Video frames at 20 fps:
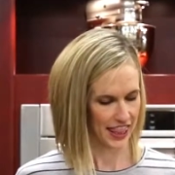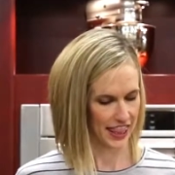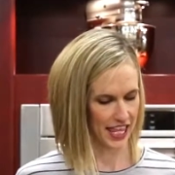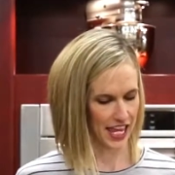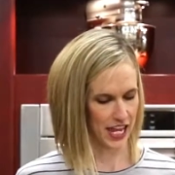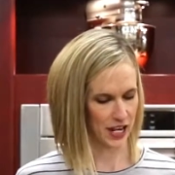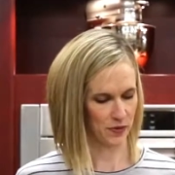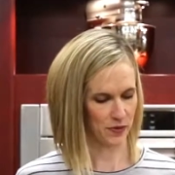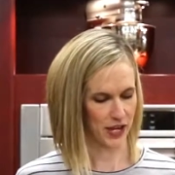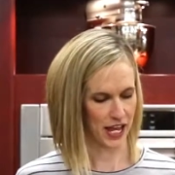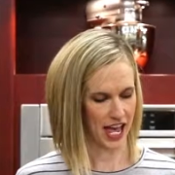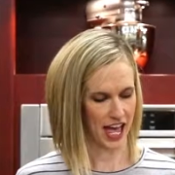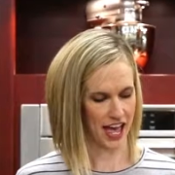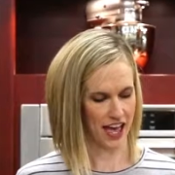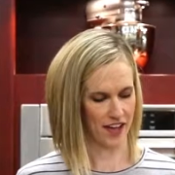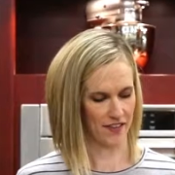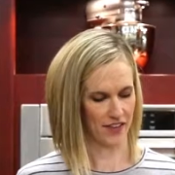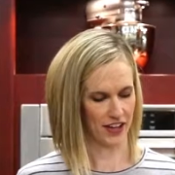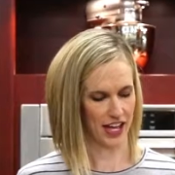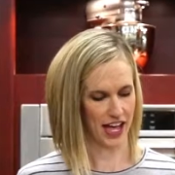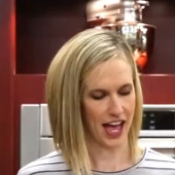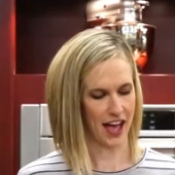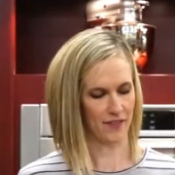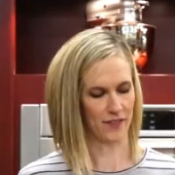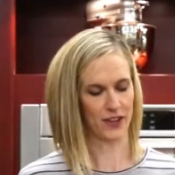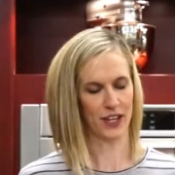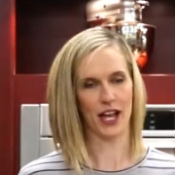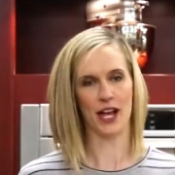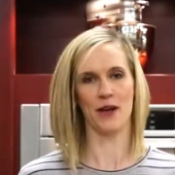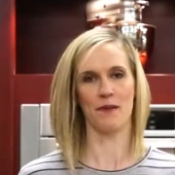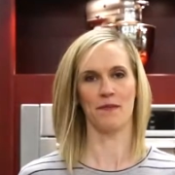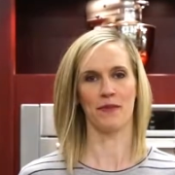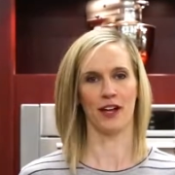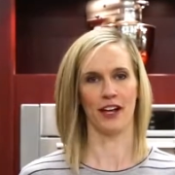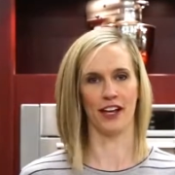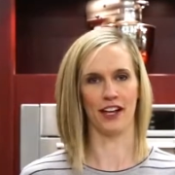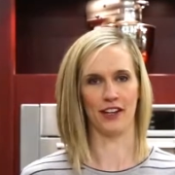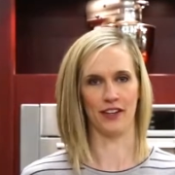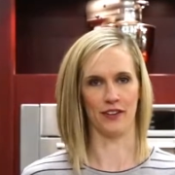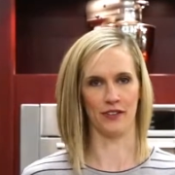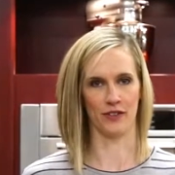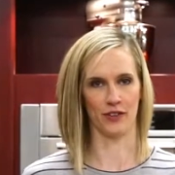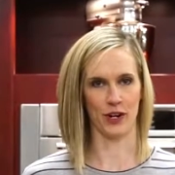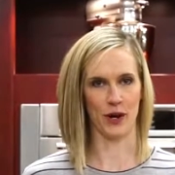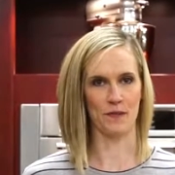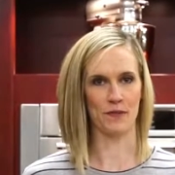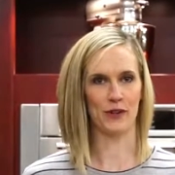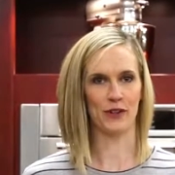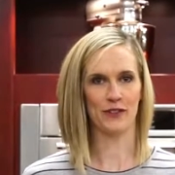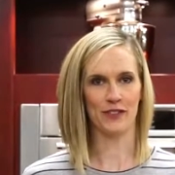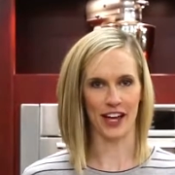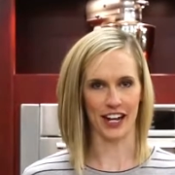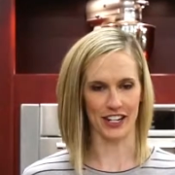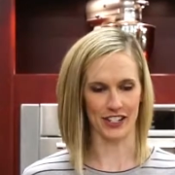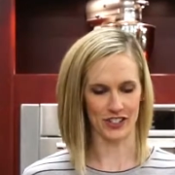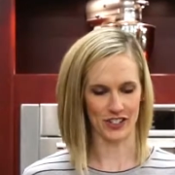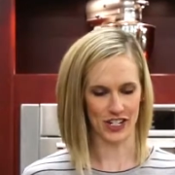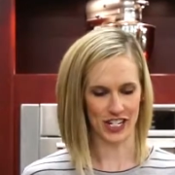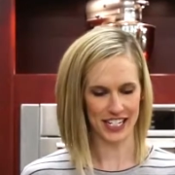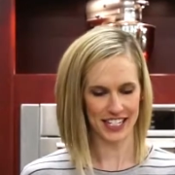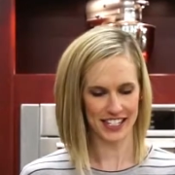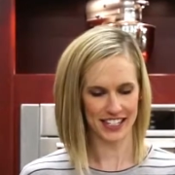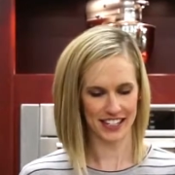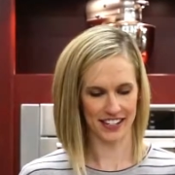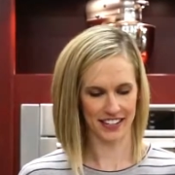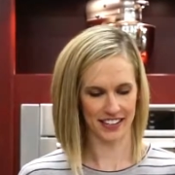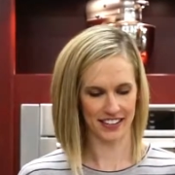Then we have a half a cup of crumbled feta cheese.